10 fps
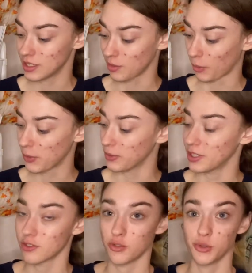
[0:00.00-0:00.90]
the Royal
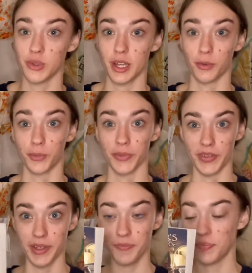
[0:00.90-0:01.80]
Ranger Duel at
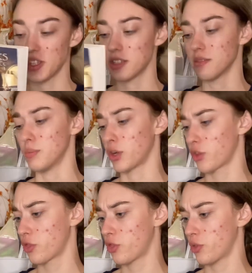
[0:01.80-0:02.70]
Araluen. This is
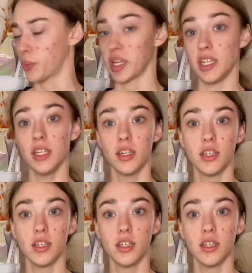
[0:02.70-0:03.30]
book 3.